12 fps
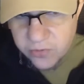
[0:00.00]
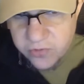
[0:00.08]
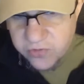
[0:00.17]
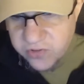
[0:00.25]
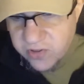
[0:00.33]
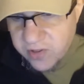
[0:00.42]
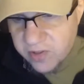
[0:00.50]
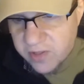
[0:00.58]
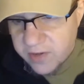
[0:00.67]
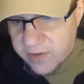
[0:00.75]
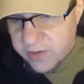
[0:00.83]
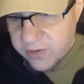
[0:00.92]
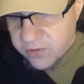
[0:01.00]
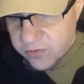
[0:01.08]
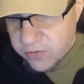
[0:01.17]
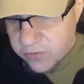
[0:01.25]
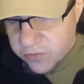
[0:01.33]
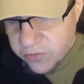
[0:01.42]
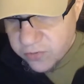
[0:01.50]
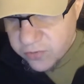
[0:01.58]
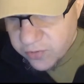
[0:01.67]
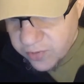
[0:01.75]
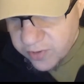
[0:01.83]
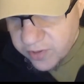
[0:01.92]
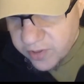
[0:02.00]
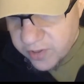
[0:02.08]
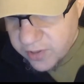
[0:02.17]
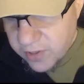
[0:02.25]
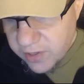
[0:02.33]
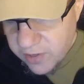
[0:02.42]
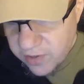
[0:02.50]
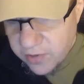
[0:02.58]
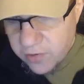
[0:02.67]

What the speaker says: There's a link to the